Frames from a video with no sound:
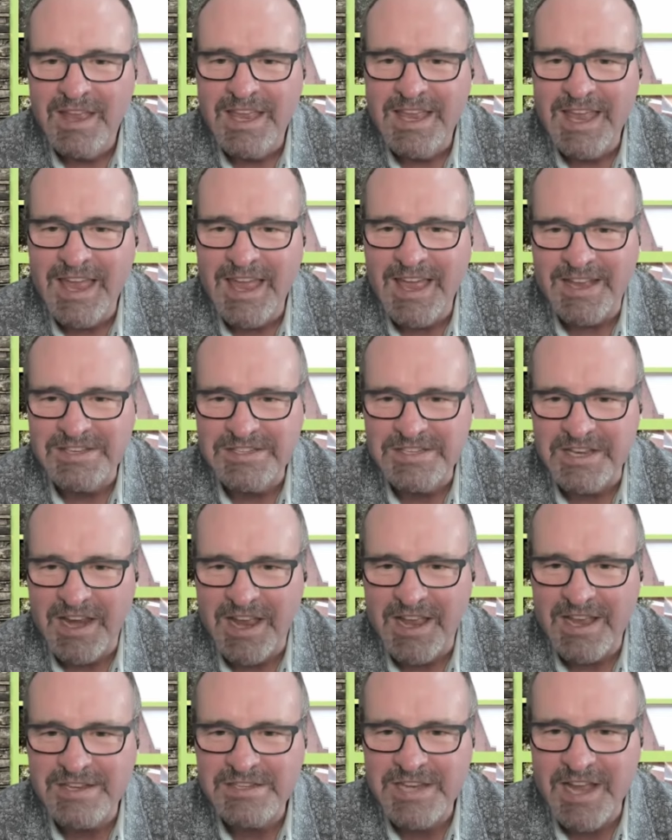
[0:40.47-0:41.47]
Yes, it
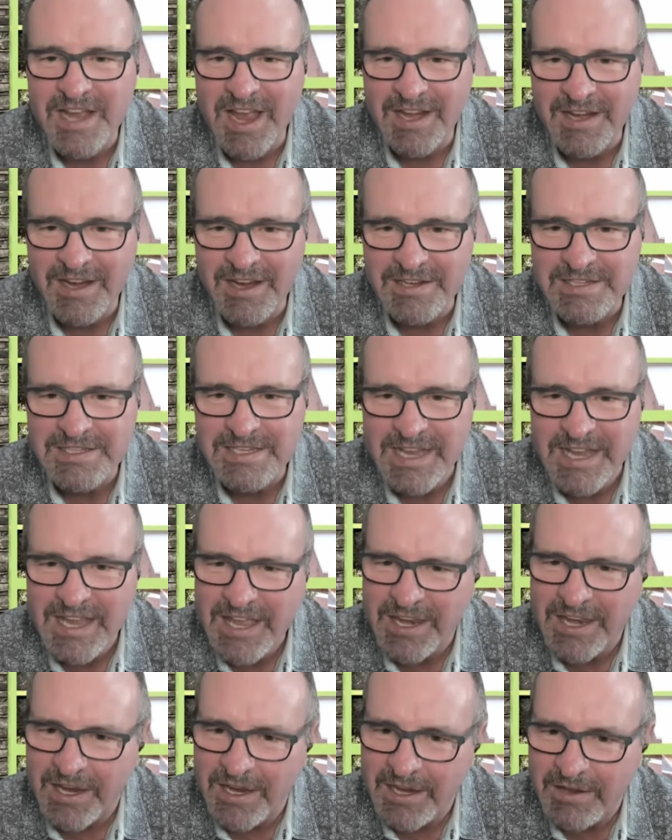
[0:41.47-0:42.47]
has tactics
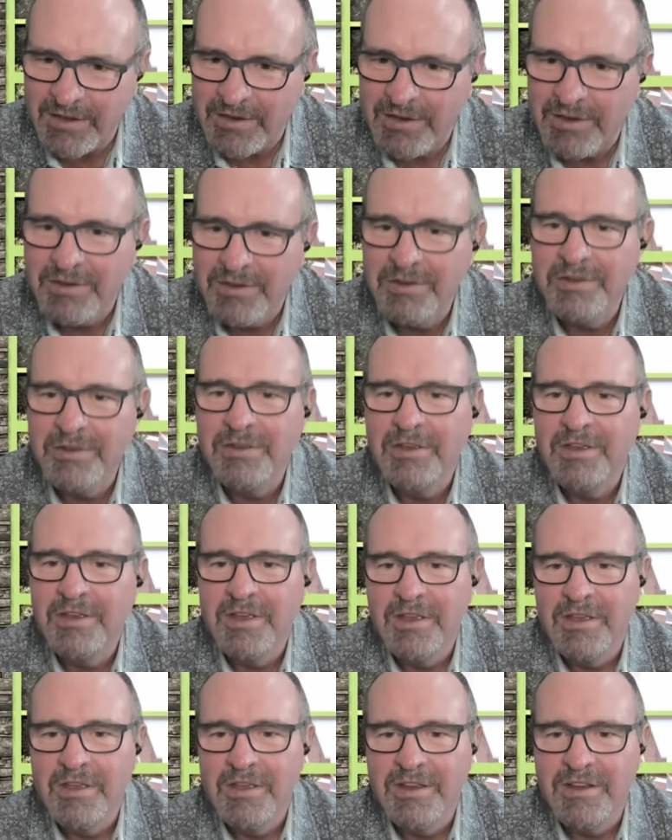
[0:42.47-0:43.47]
in it,
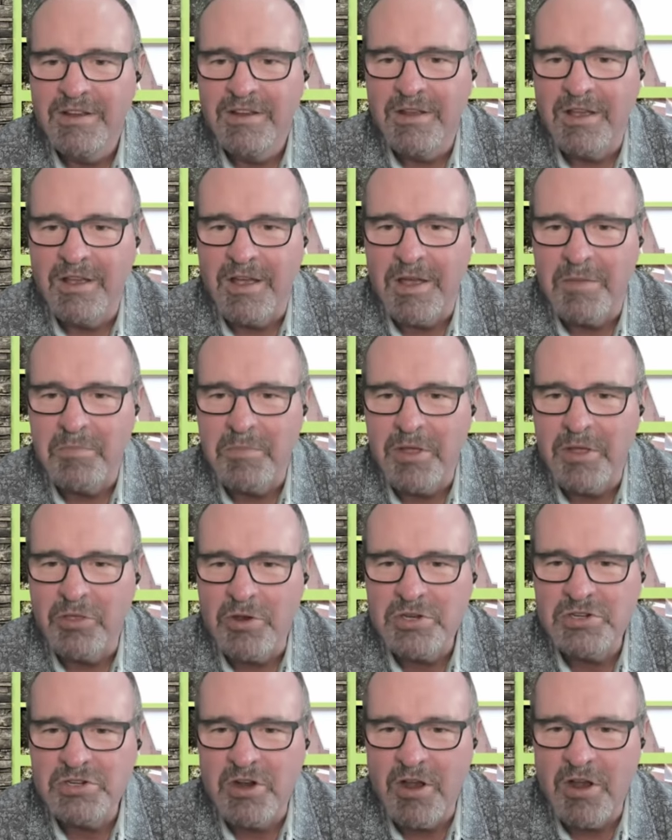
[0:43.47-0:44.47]
but
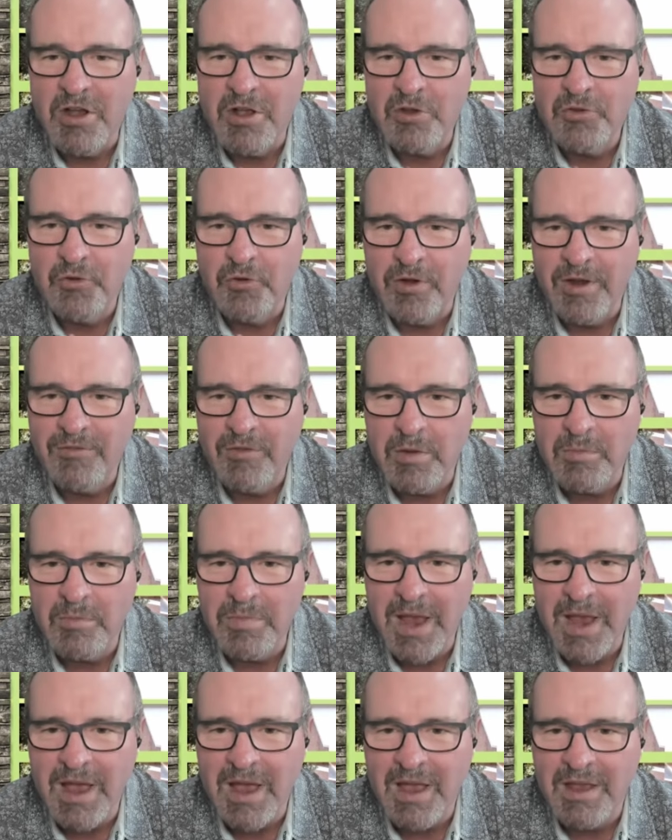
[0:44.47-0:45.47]
those are all driven
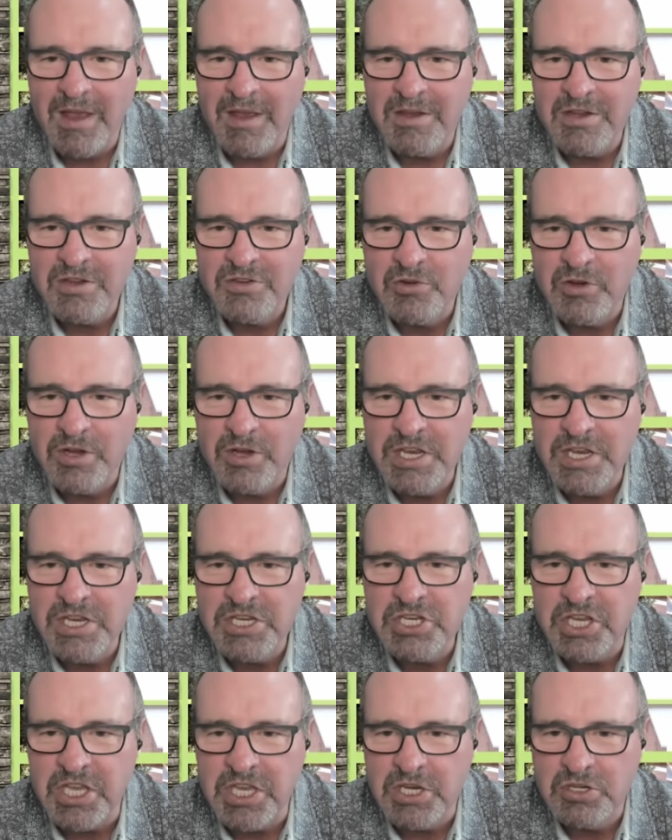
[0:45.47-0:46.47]
by
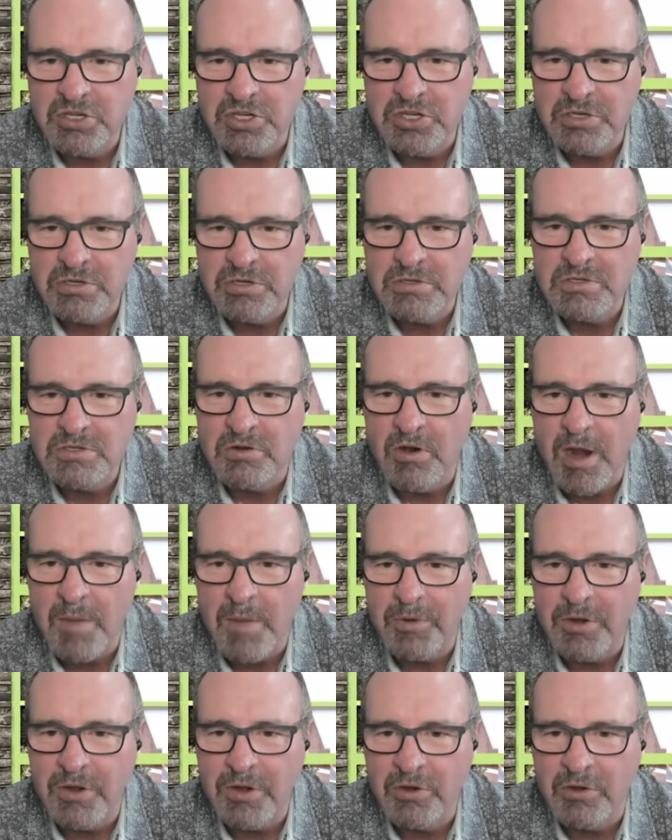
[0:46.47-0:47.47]
strategic issues or
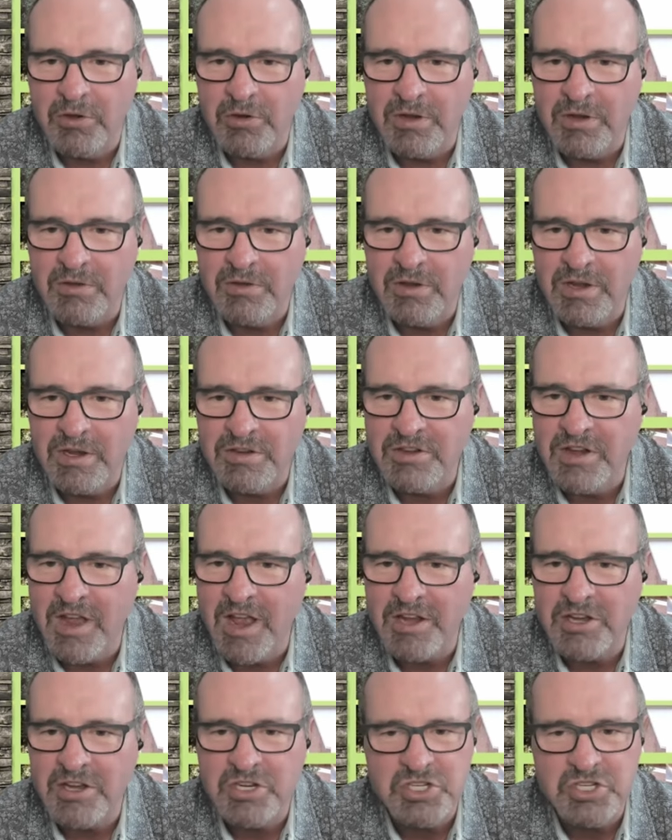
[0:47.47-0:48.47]
opportunities. It's
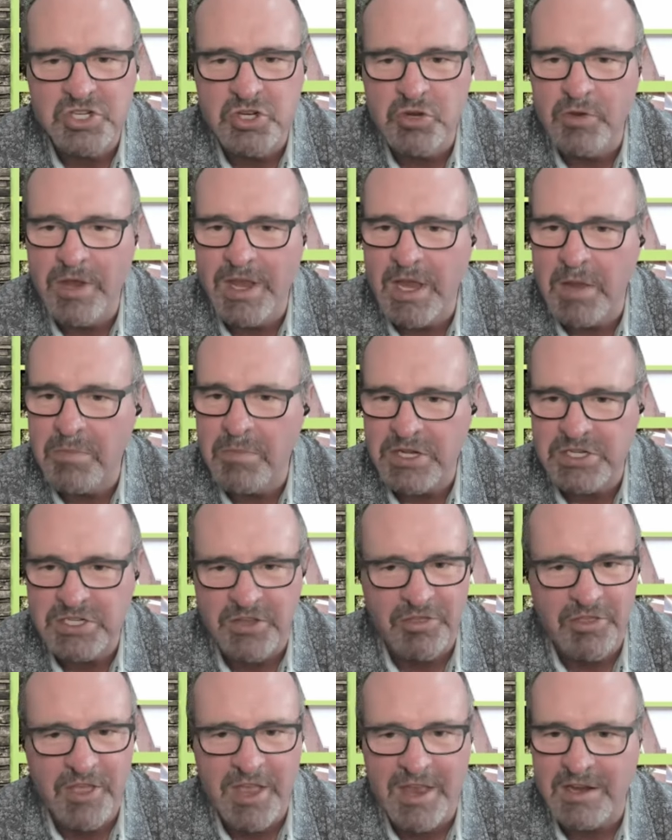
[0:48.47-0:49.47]
not just doing a
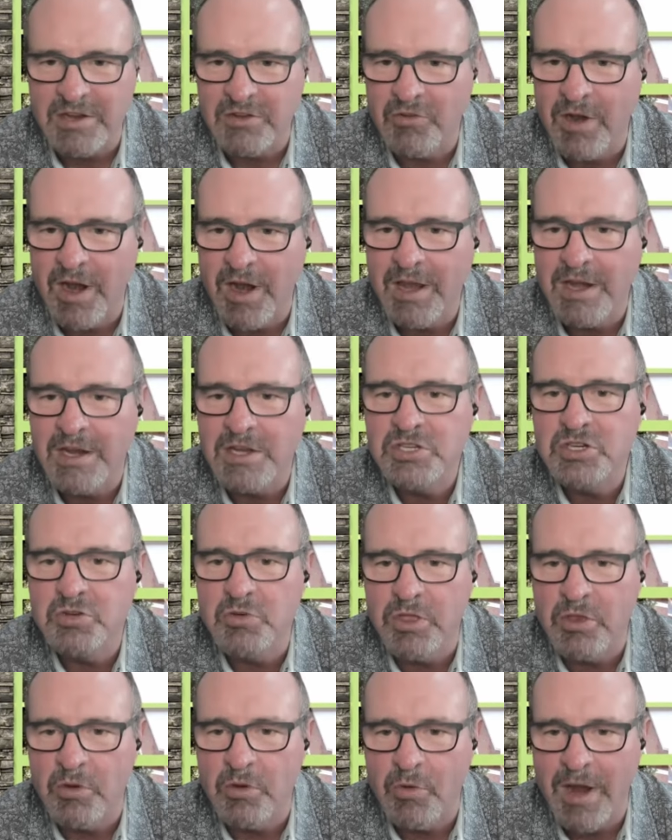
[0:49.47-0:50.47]
bunch of things, right? It's
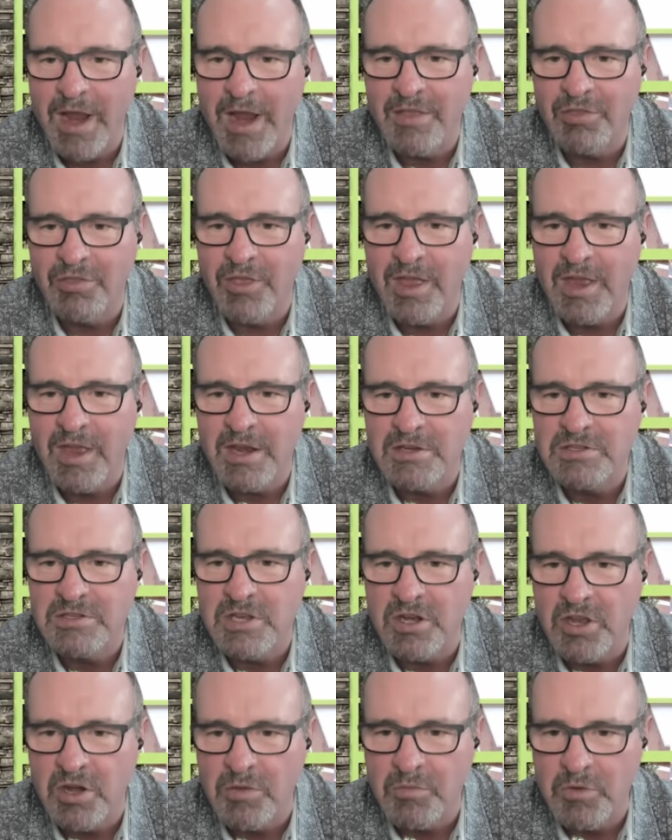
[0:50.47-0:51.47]
doing the right things
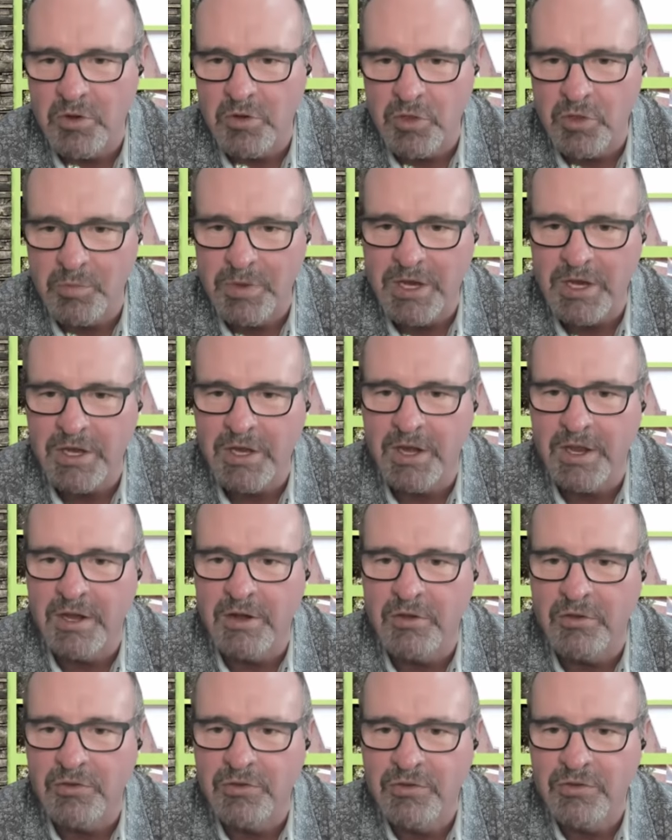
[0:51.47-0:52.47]
that are going to move the big
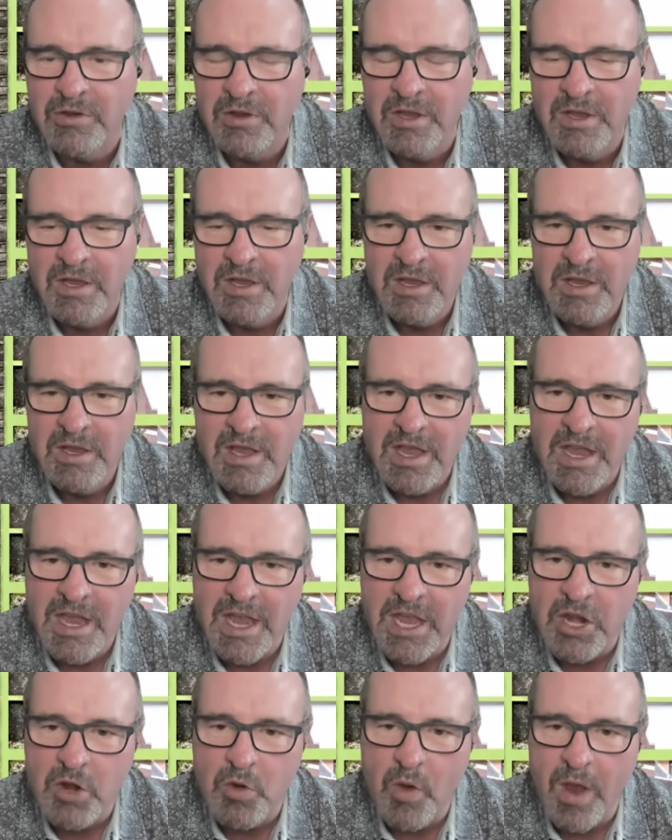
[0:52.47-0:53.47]
needles
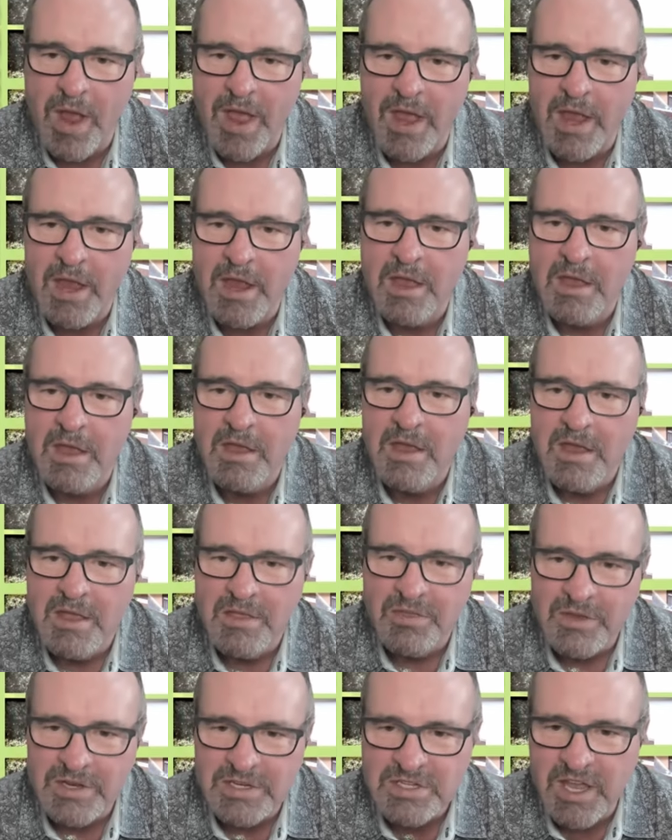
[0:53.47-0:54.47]
in a way
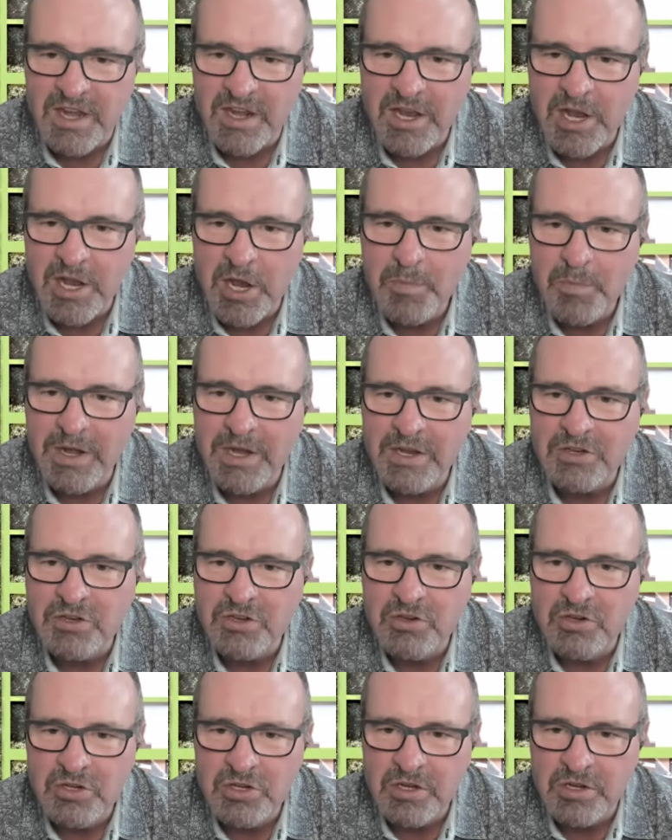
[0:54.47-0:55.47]
that's going to help an
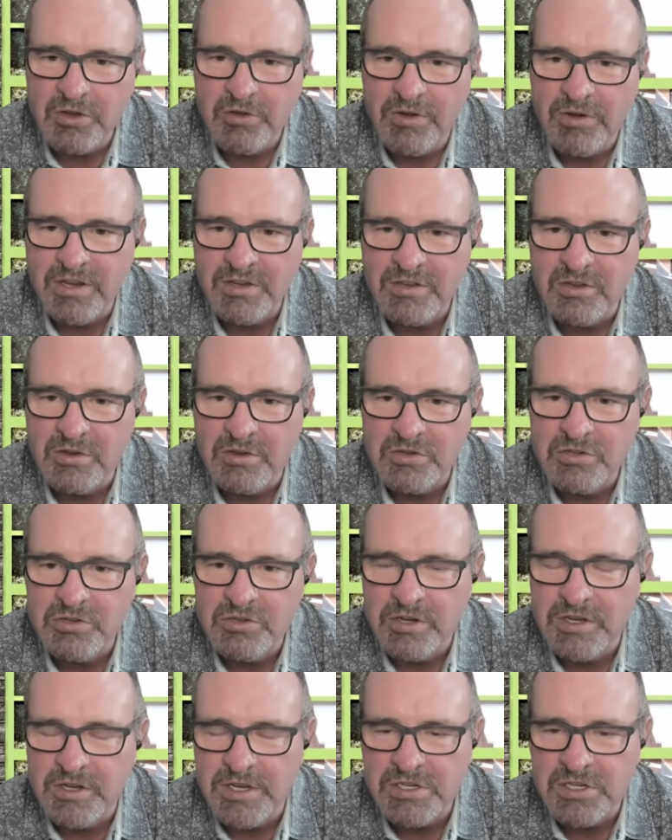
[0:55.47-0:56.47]
institution address those
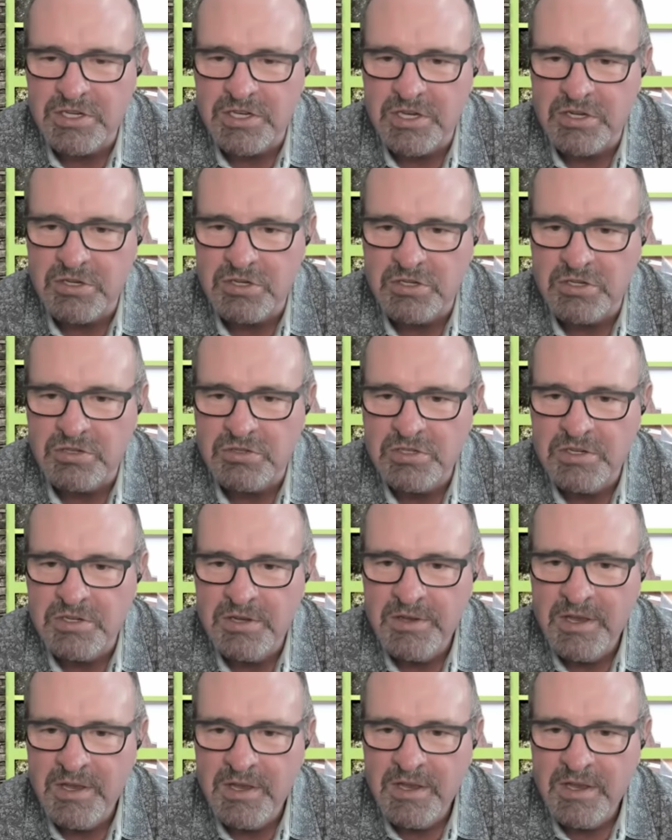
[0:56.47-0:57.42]
strategic issues.